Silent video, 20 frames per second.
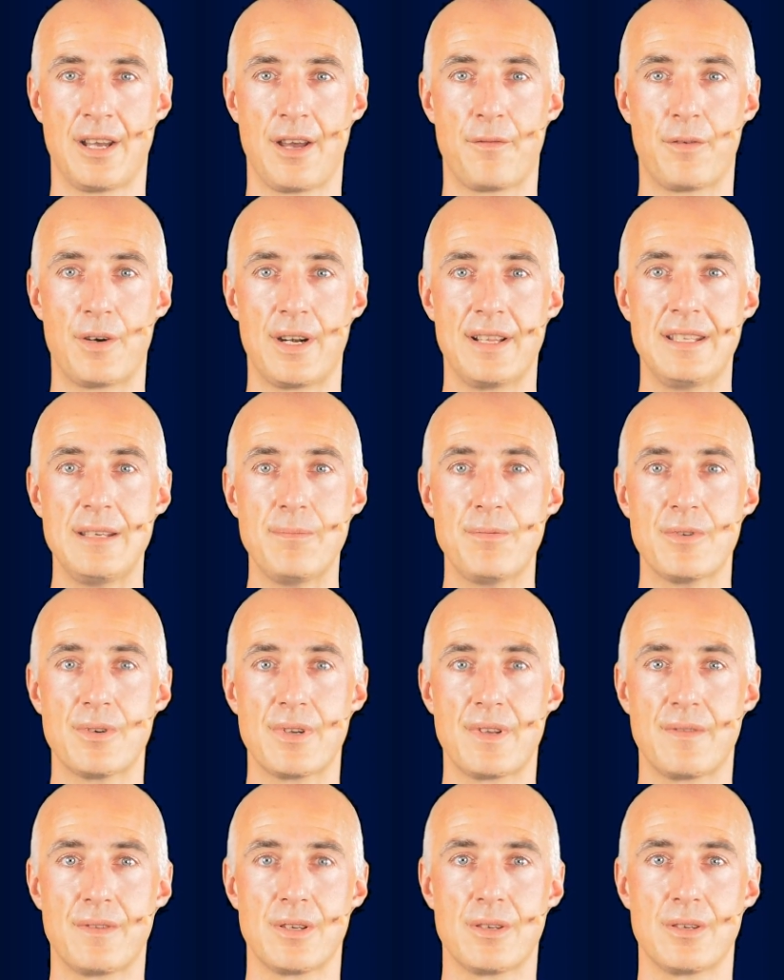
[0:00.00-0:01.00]
For a deeper
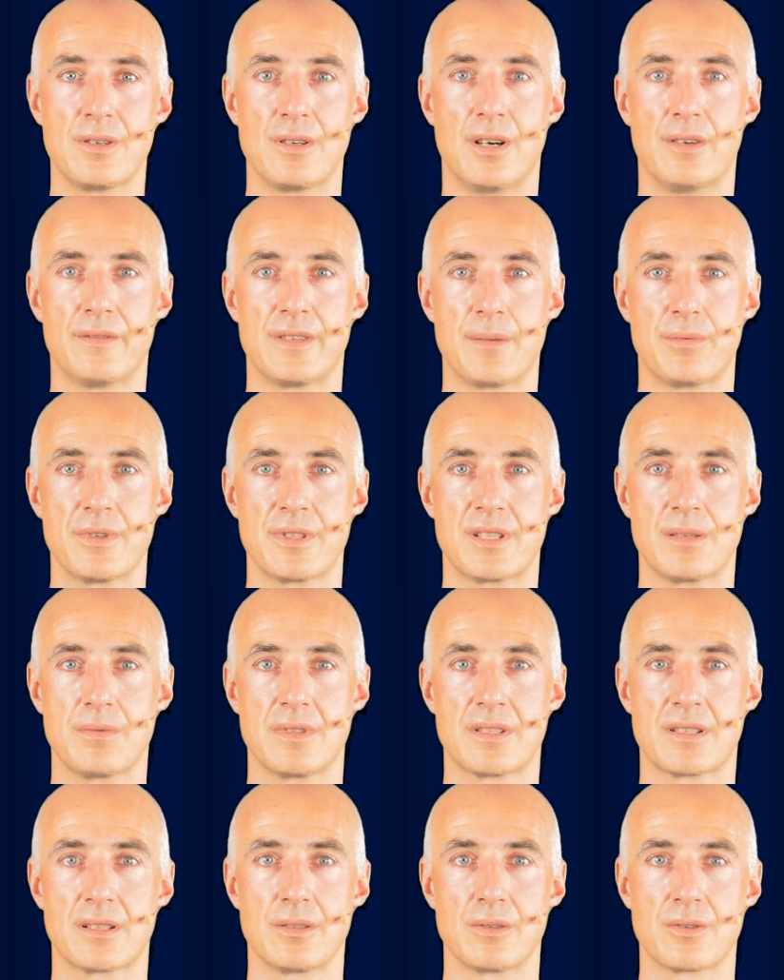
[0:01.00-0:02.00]
review of the
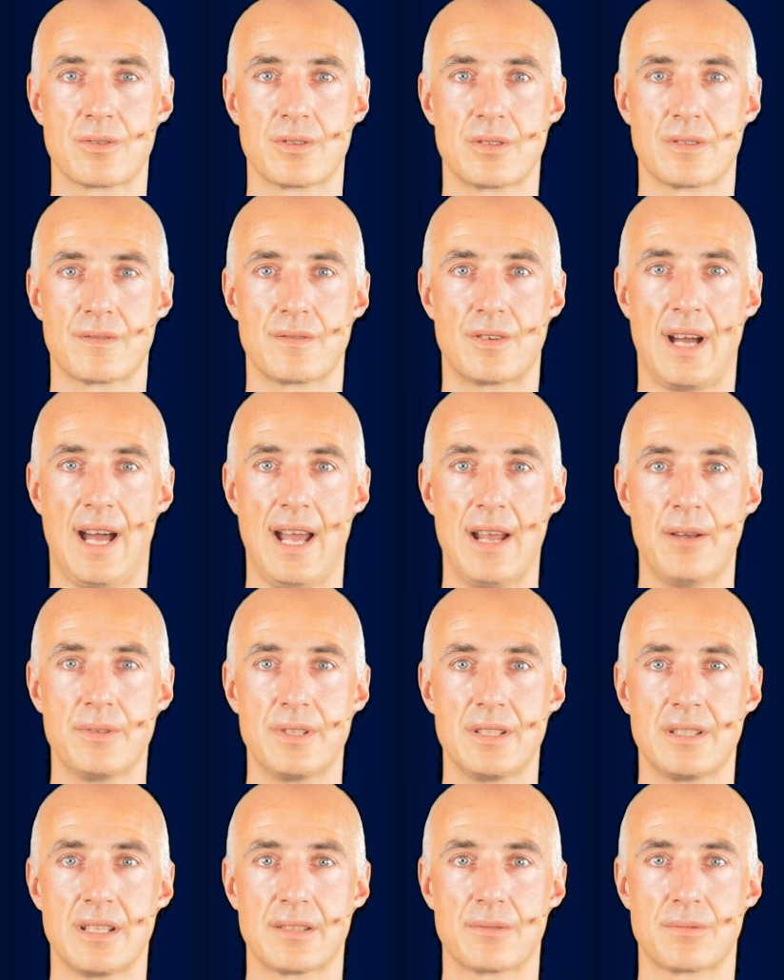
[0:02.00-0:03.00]
possible solutions for
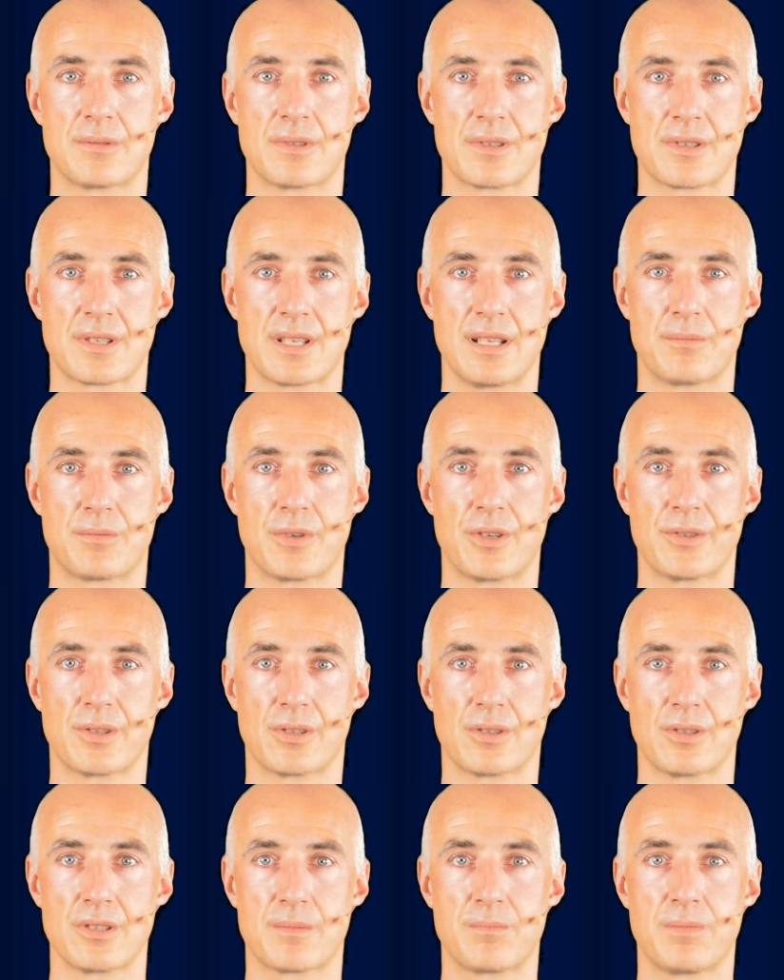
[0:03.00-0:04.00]
IoT networks and
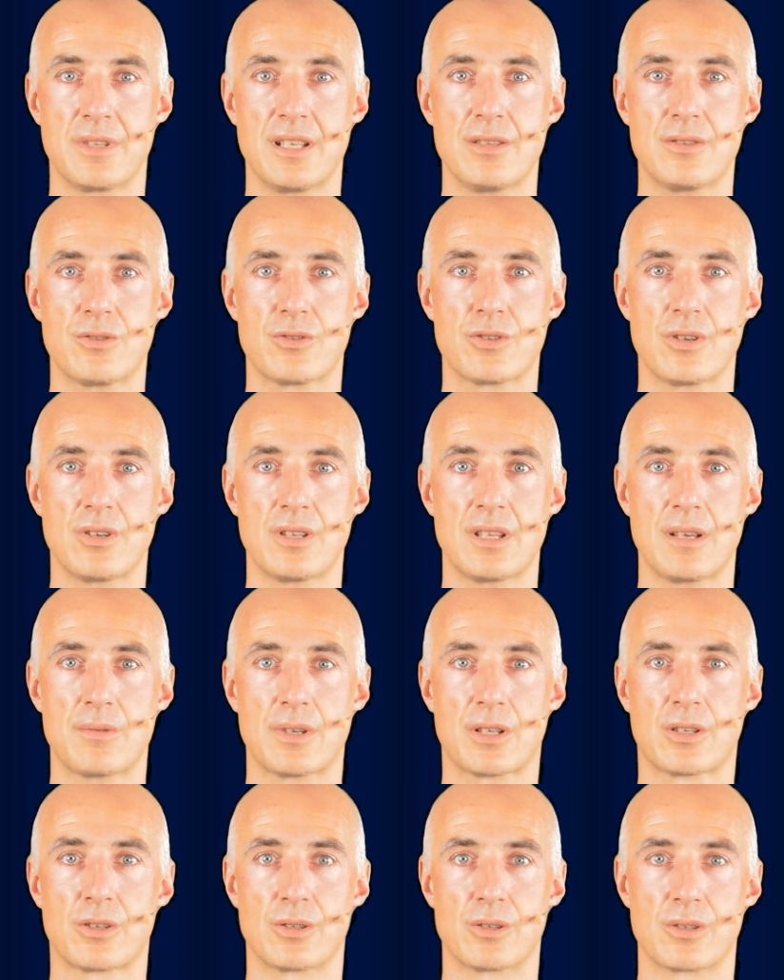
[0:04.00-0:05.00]
protocols, please join
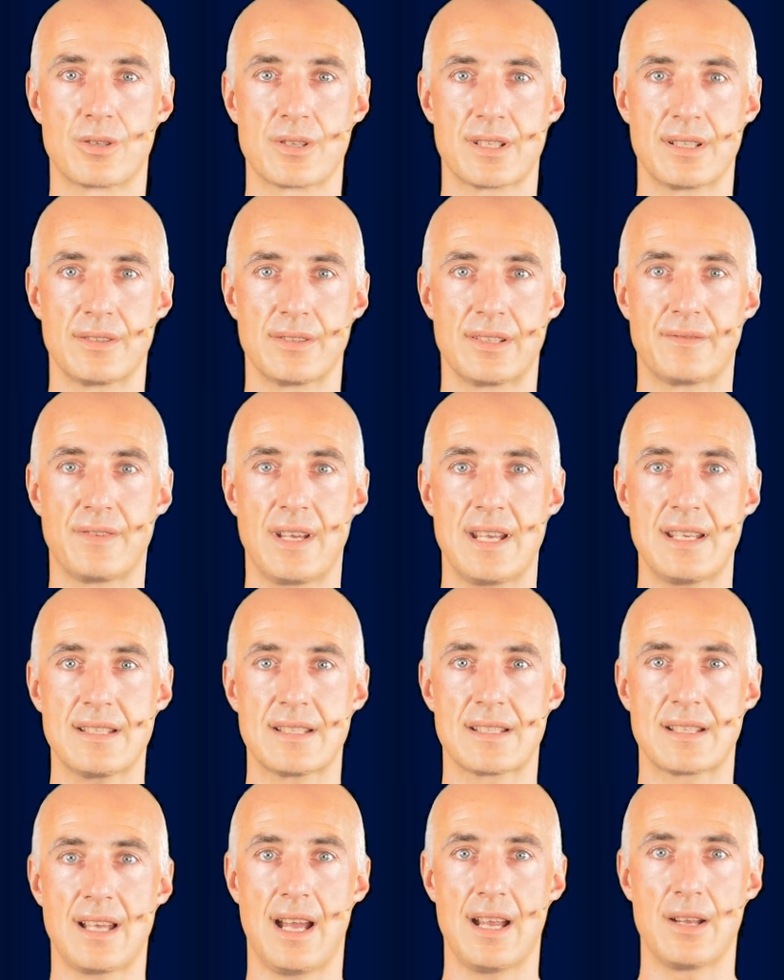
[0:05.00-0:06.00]
our course on
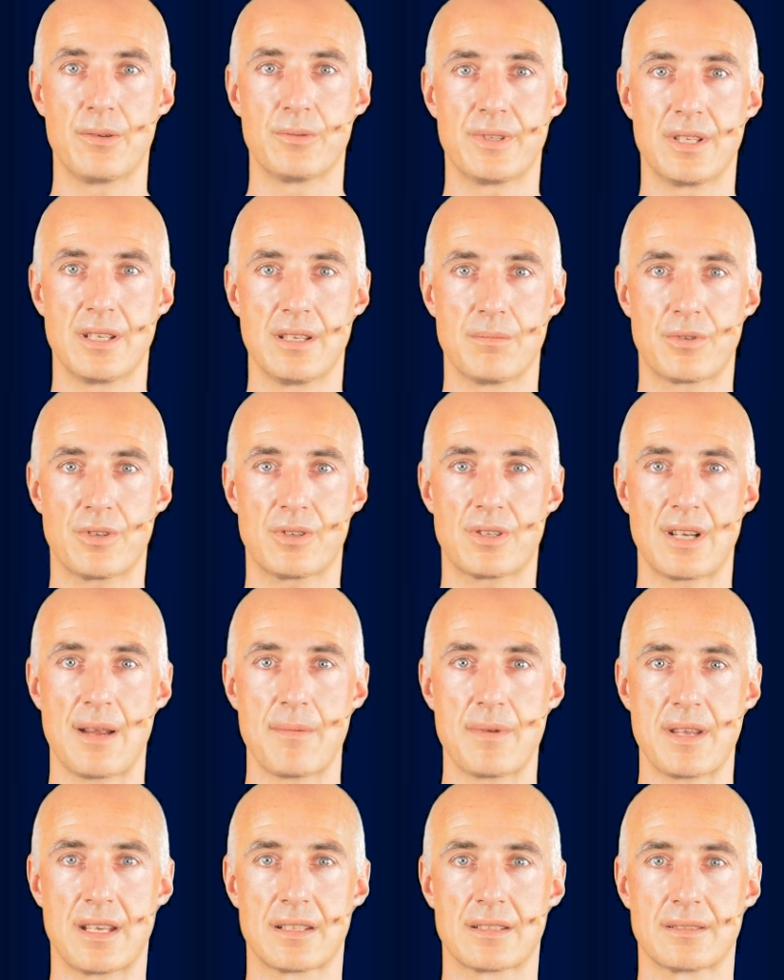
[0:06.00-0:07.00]
Advanced IoT
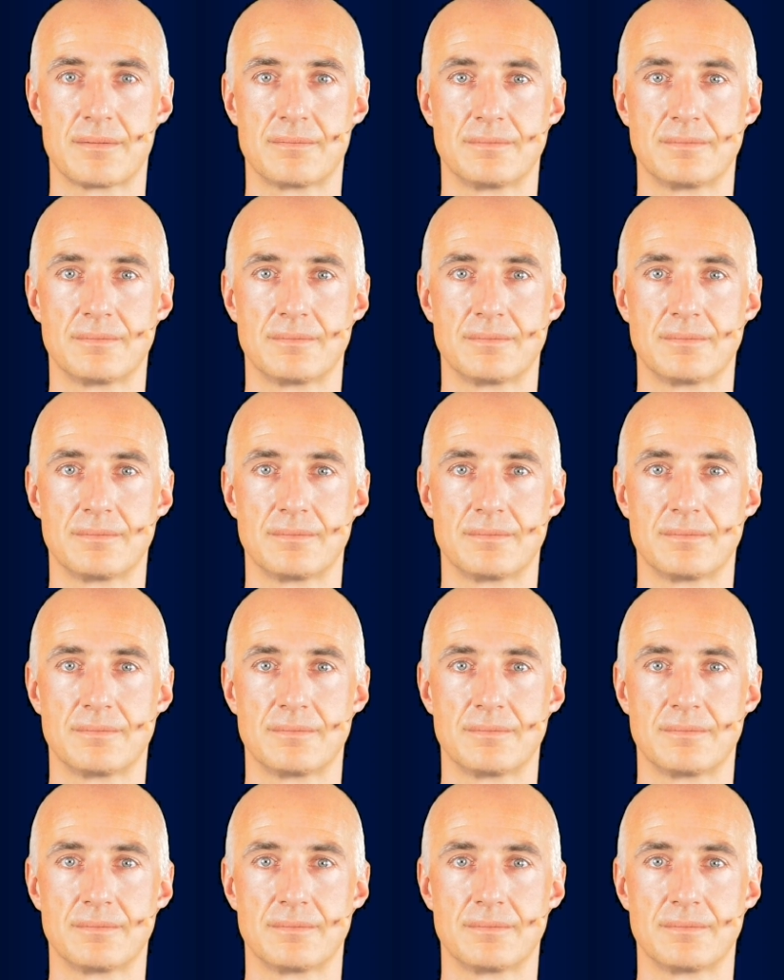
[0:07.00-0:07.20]
Programming.